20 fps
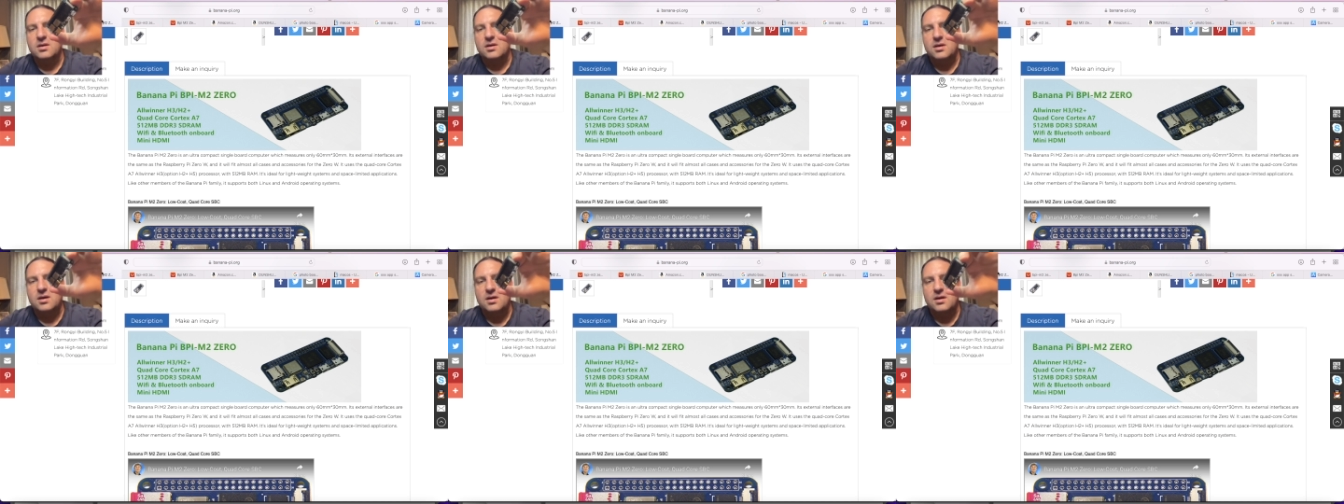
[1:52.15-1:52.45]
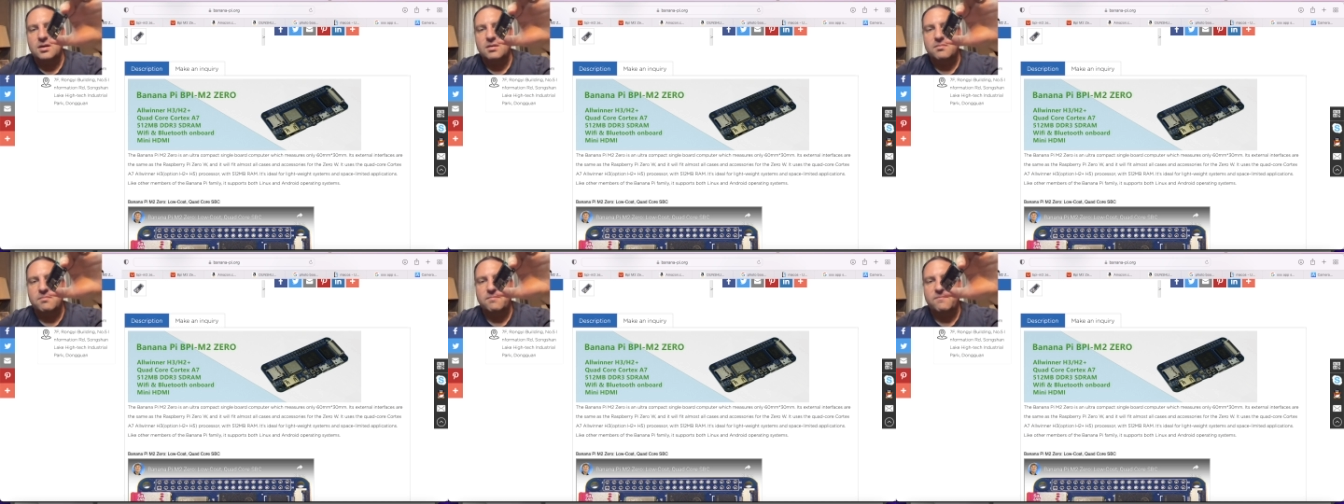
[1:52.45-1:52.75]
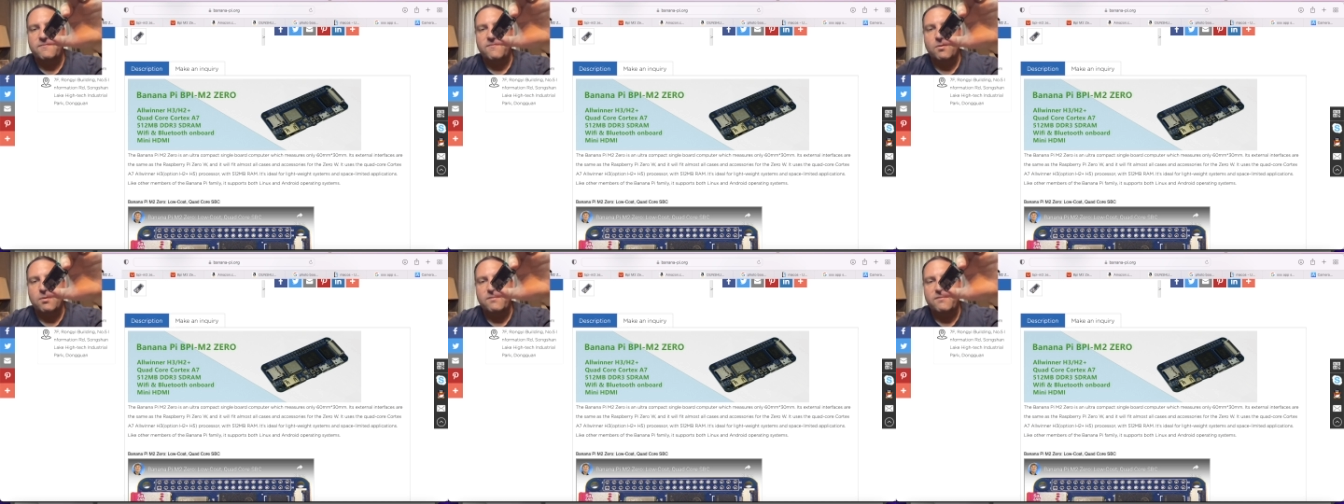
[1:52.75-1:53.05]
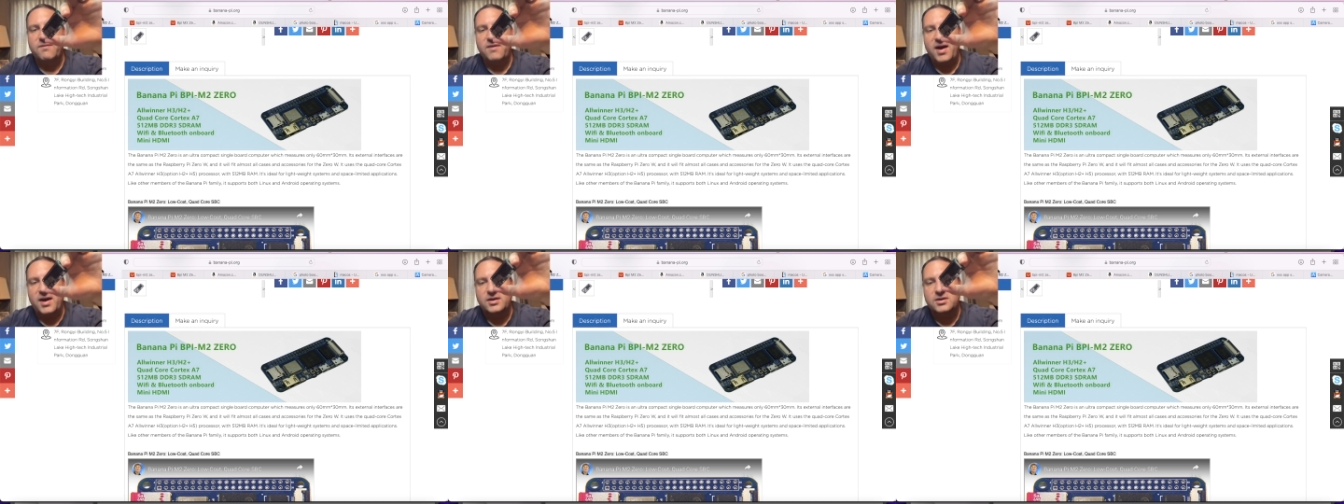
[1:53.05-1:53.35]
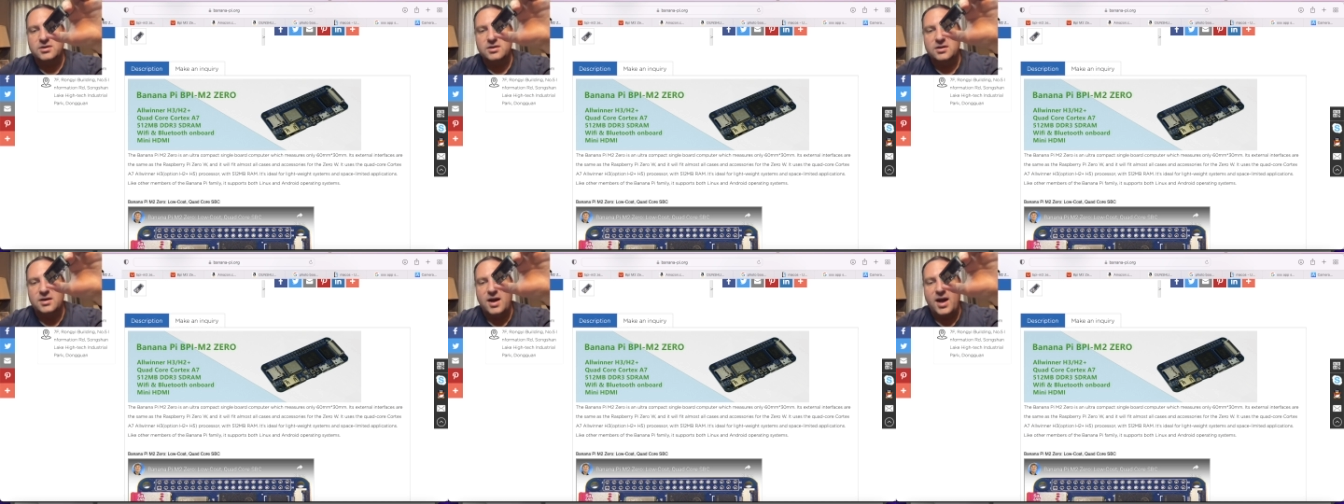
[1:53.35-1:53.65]
uh, form
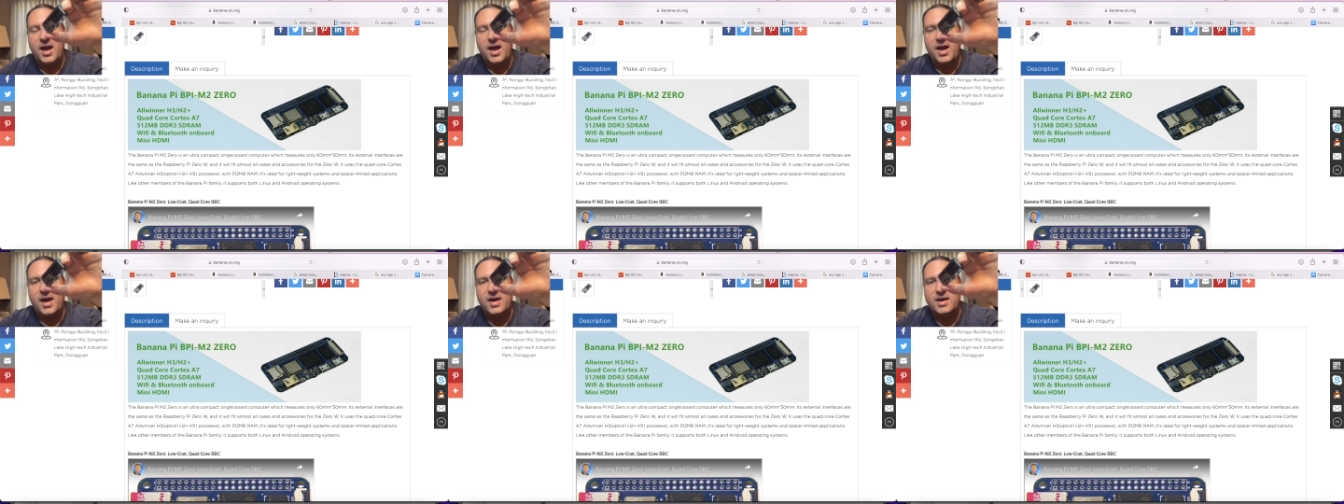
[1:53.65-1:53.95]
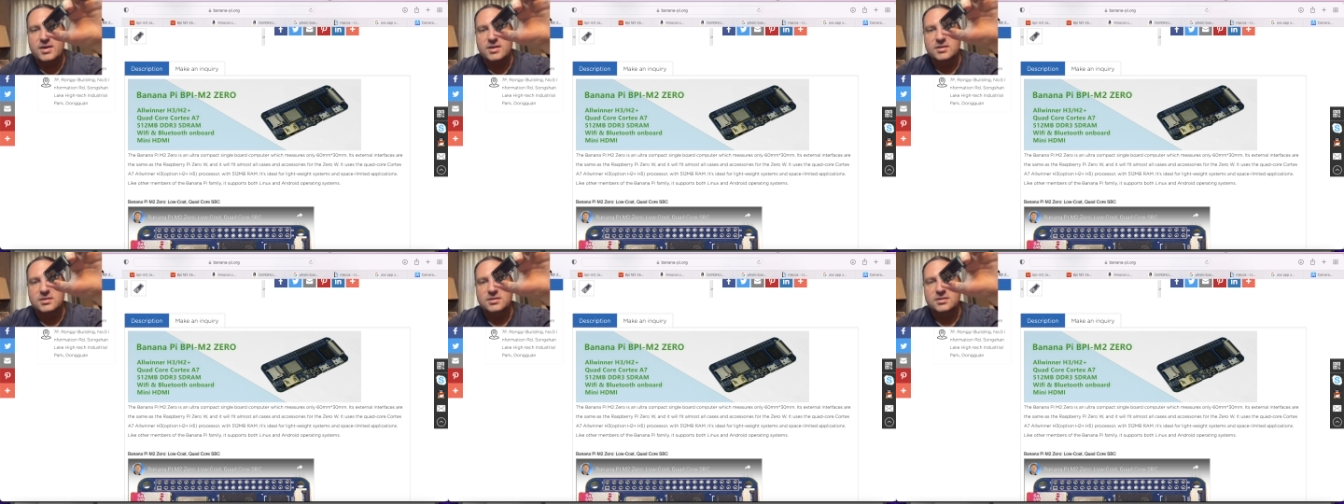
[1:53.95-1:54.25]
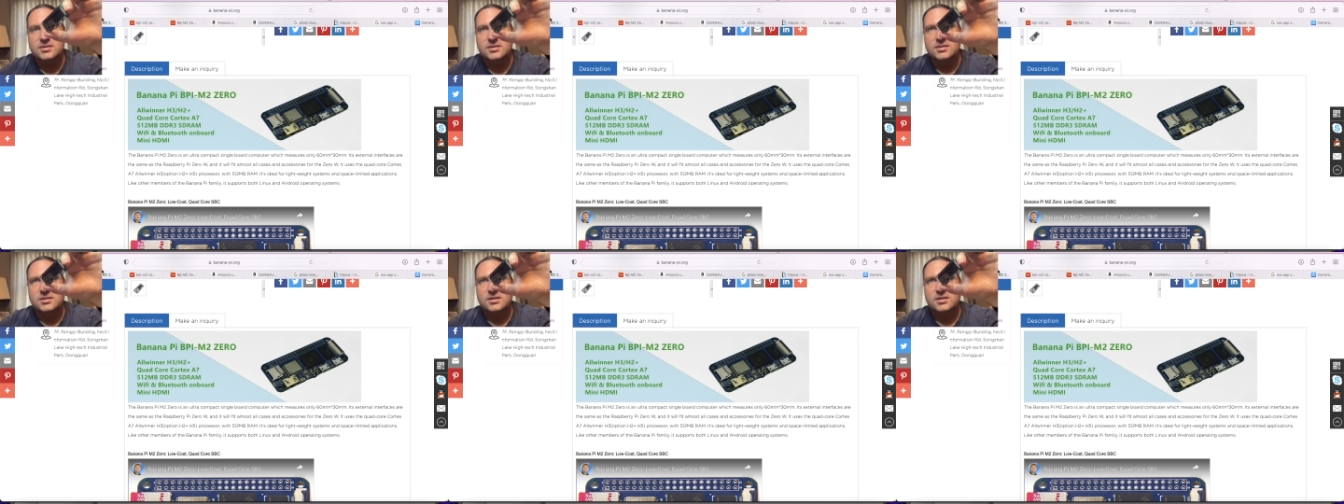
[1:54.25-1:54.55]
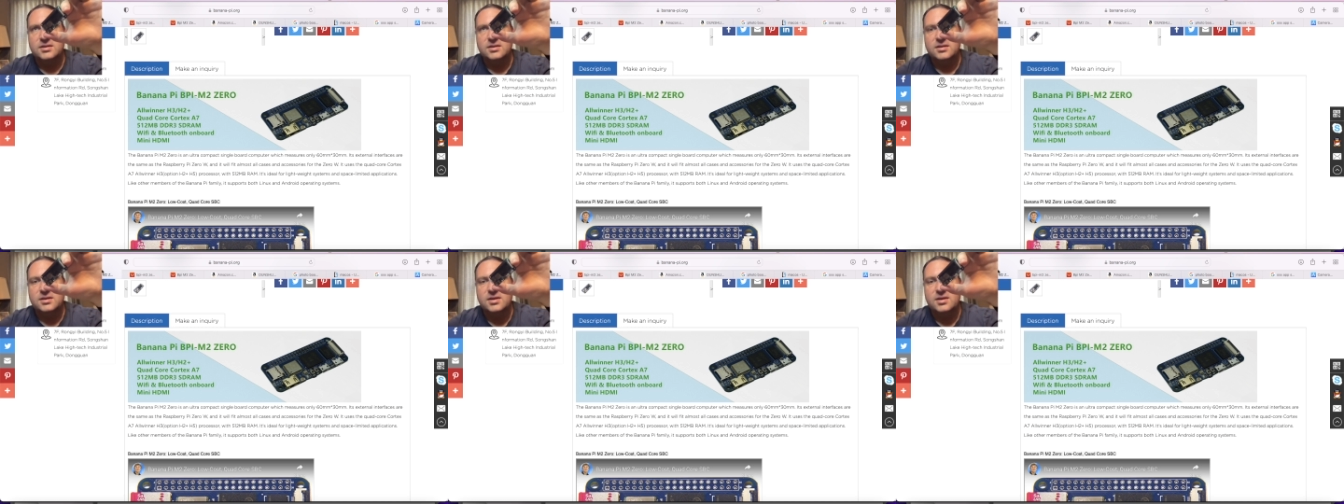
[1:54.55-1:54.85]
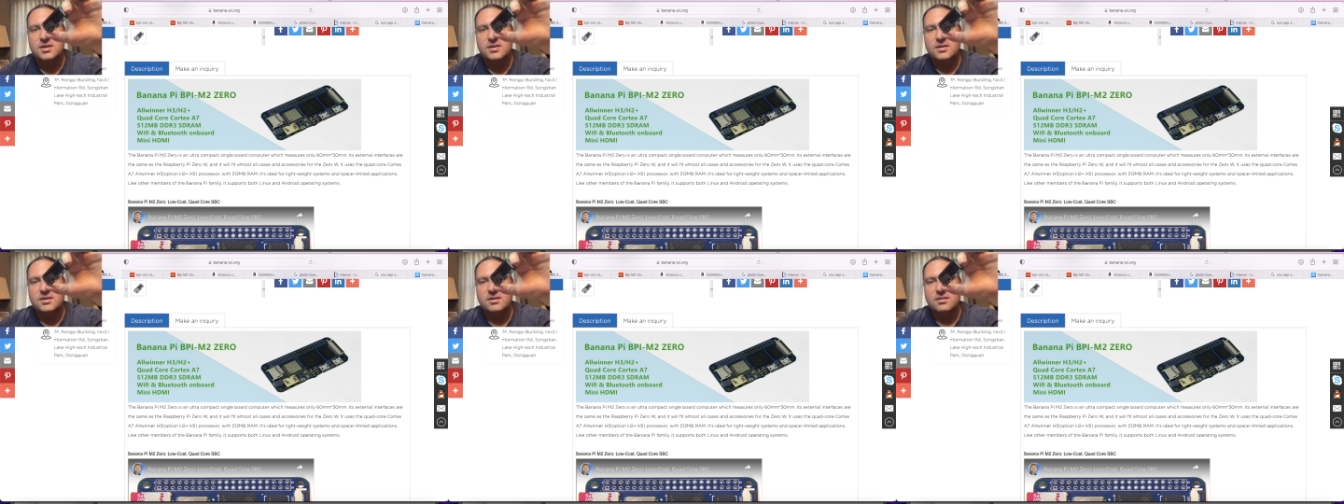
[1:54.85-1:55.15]
factor as
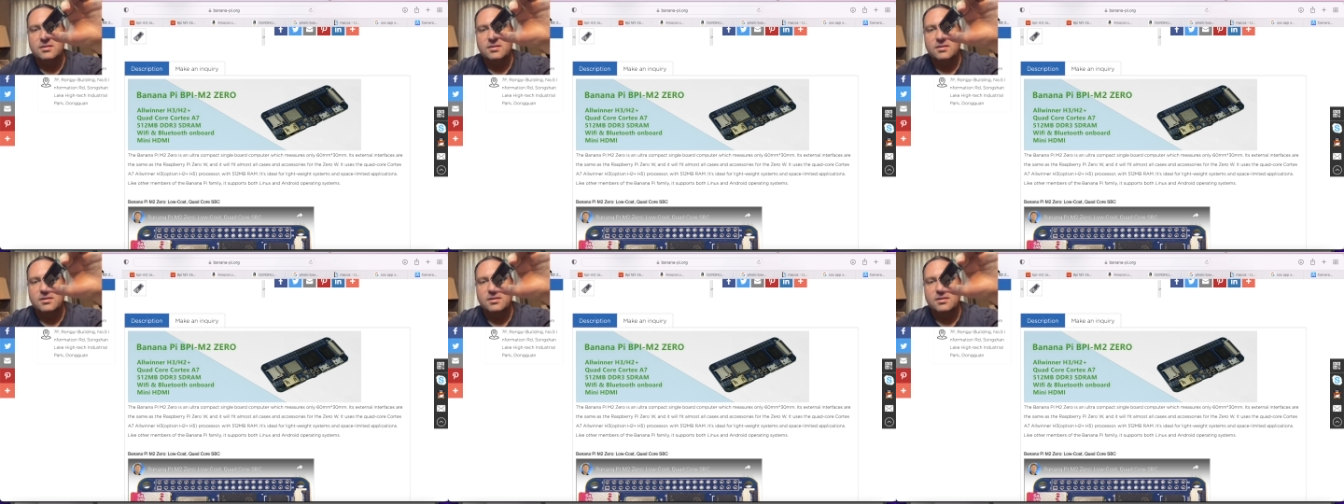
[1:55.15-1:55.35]
the